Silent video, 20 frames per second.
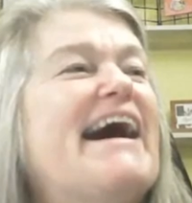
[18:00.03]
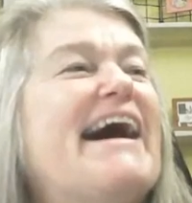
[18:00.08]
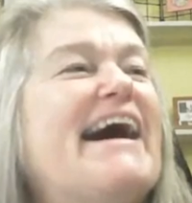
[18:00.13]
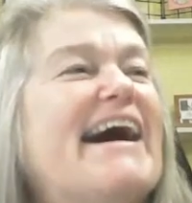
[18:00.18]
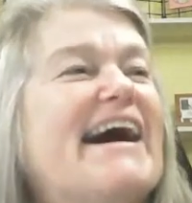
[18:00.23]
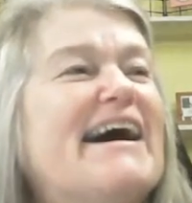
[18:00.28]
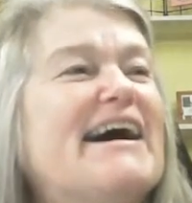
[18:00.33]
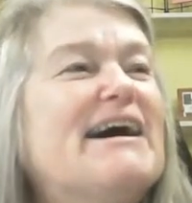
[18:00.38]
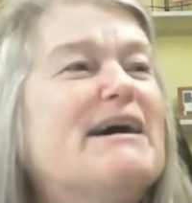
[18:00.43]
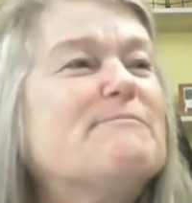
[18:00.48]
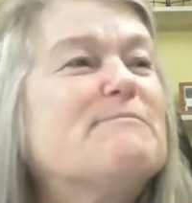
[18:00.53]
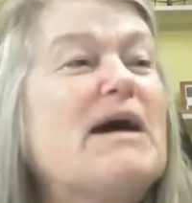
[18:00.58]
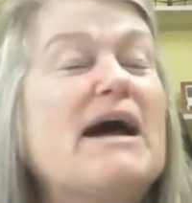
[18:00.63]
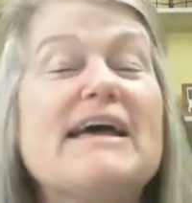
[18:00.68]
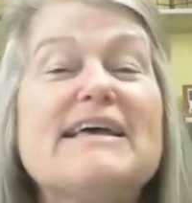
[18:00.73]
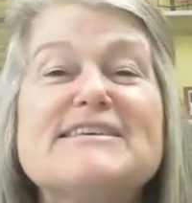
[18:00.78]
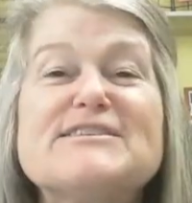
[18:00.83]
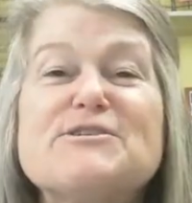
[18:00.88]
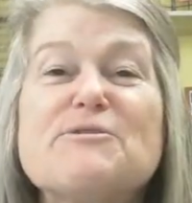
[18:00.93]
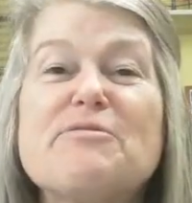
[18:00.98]

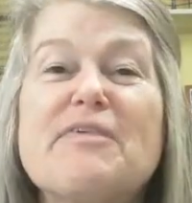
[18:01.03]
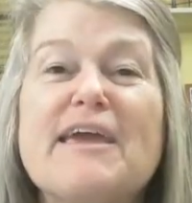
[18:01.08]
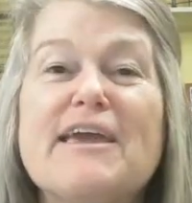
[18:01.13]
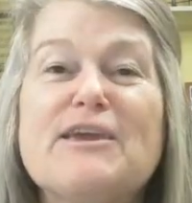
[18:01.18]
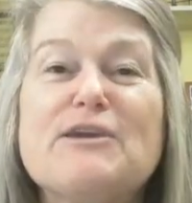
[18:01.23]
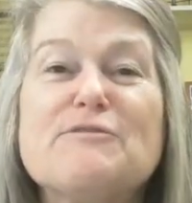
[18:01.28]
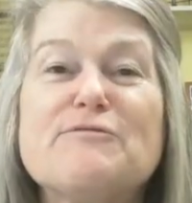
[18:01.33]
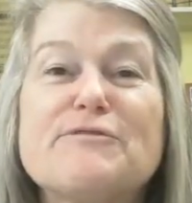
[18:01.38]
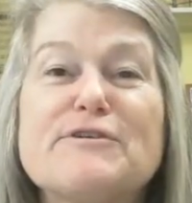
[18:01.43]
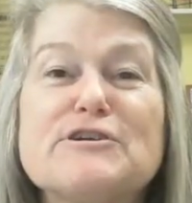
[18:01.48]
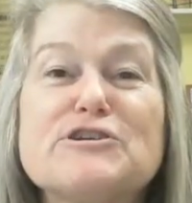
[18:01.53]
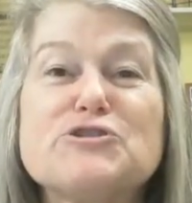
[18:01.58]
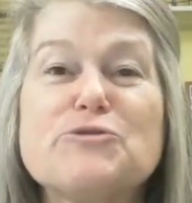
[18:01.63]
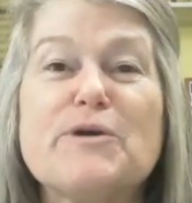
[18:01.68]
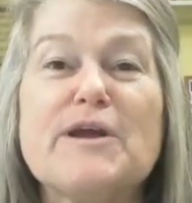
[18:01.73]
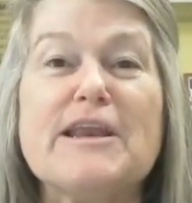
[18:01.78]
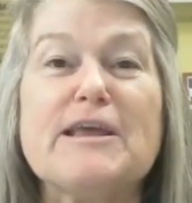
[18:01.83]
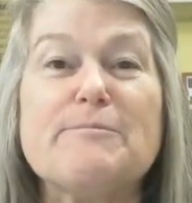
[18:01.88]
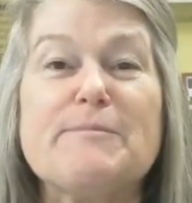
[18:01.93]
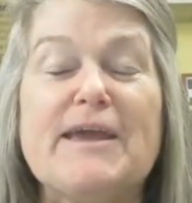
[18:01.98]
So thank you for
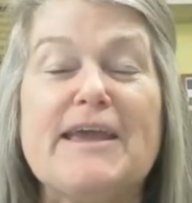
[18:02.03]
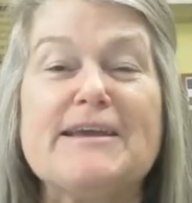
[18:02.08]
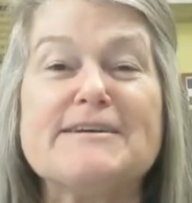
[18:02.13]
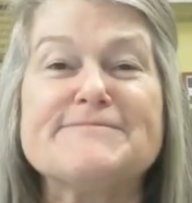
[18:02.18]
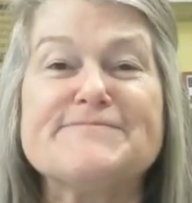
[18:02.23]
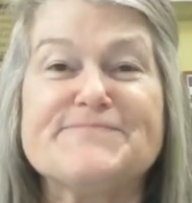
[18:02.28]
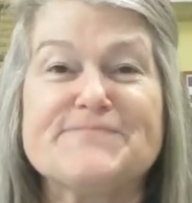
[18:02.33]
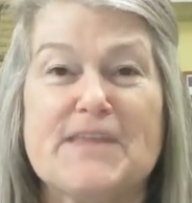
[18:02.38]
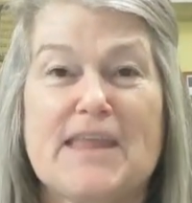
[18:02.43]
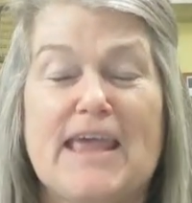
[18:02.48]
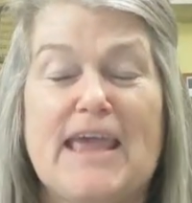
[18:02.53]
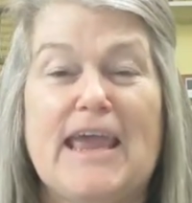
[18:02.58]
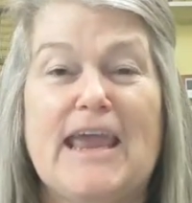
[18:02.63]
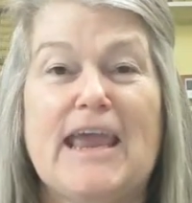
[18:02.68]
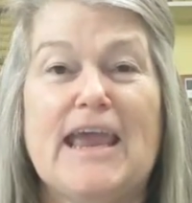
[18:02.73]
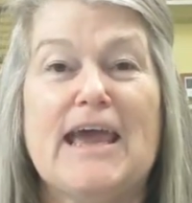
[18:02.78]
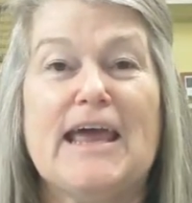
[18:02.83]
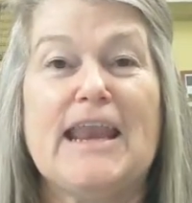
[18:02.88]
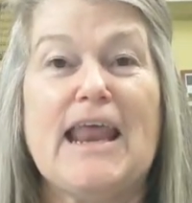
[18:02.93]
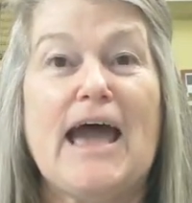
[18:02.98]
joining me.
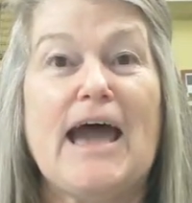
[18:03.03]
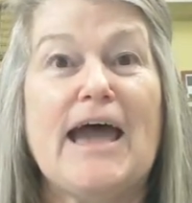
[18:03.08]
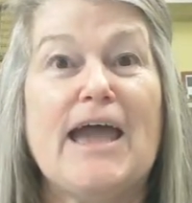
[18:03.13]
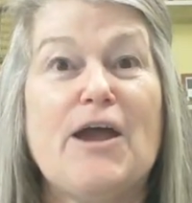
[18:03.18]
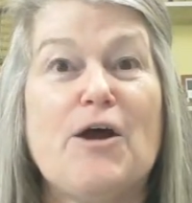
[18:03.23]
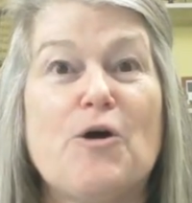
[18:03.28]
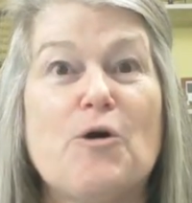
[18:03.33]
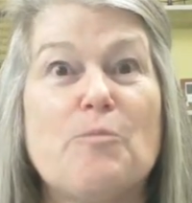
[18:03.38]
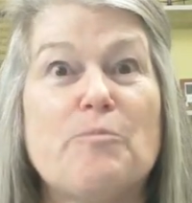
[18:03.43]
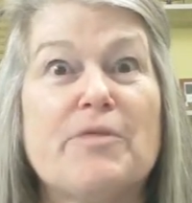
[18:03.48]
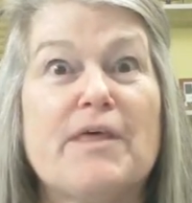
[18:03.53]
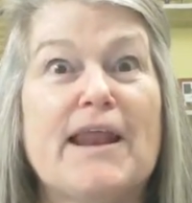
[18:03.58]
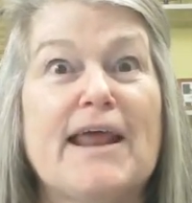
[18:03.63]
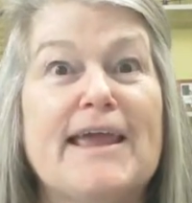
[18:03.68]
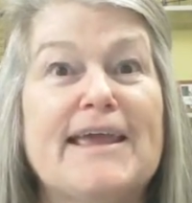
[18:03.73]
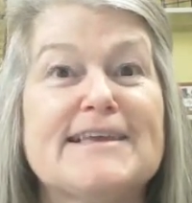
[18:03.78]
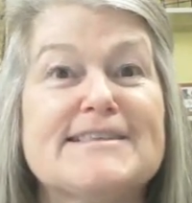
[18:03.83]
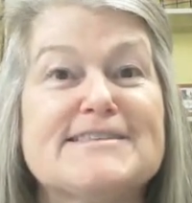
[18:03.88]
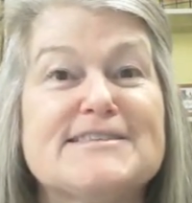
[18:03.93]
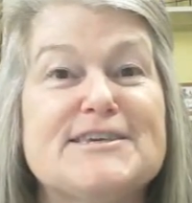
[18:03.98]
And I hope that I
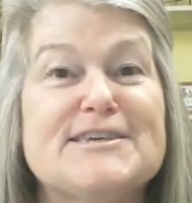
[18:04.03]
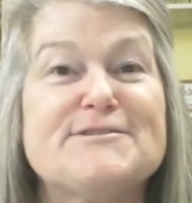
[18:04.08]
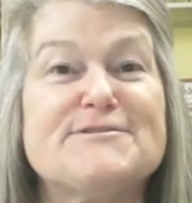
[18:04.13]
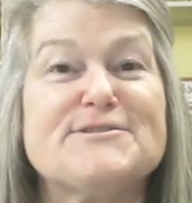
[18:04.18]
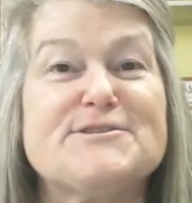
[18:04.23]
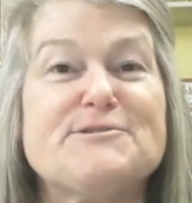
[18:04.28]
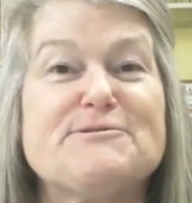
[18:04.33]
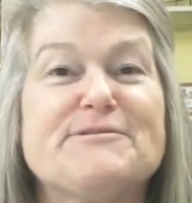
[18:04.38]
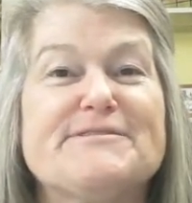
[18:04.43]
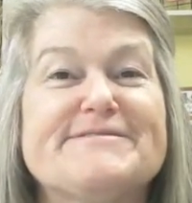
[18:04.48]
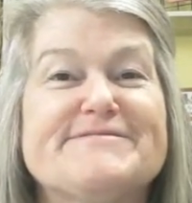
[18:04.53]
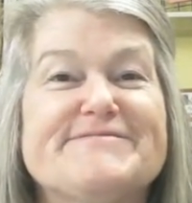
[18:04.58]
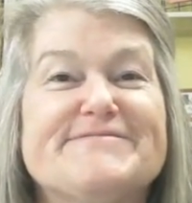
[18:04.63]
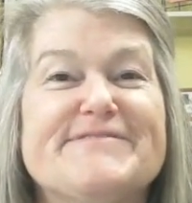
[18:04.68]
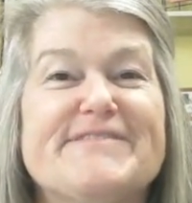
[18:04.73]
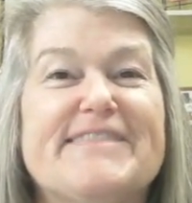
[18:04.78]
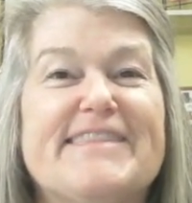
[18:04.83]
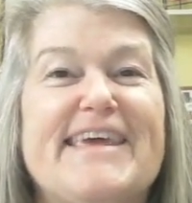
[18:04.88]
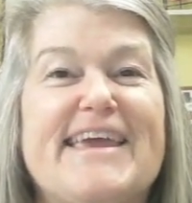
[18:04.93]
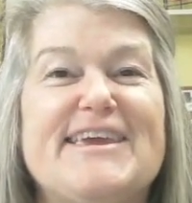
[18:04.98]
can see you soon.
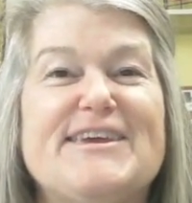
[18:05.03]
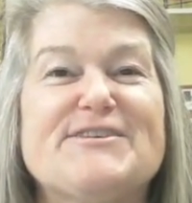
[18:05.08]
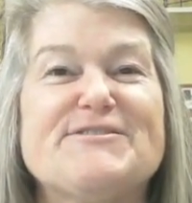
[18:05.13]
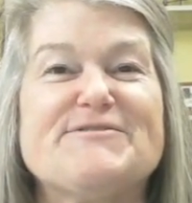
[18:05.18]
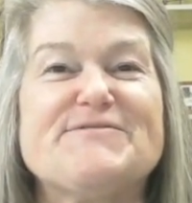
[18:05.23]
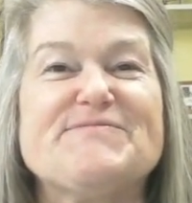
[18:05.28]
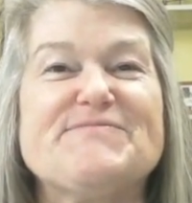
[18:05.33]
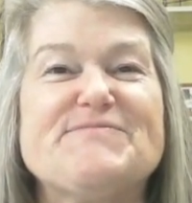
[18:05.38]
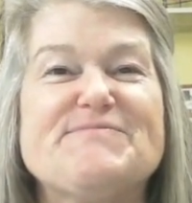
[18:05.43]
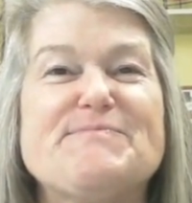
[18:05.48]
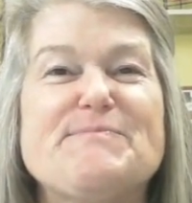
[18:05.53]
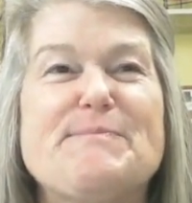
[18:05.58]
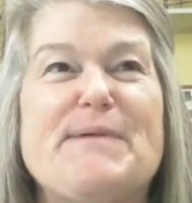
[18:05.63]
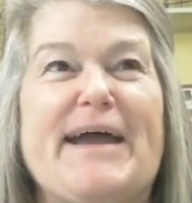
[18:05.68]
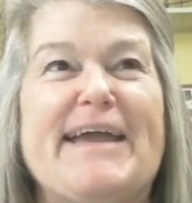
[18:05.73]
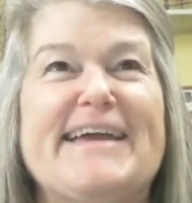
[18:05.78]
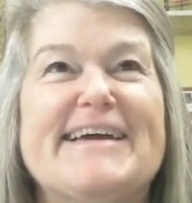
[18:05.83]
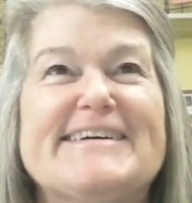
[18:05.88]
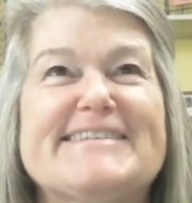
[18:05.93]
Thank you. Bye.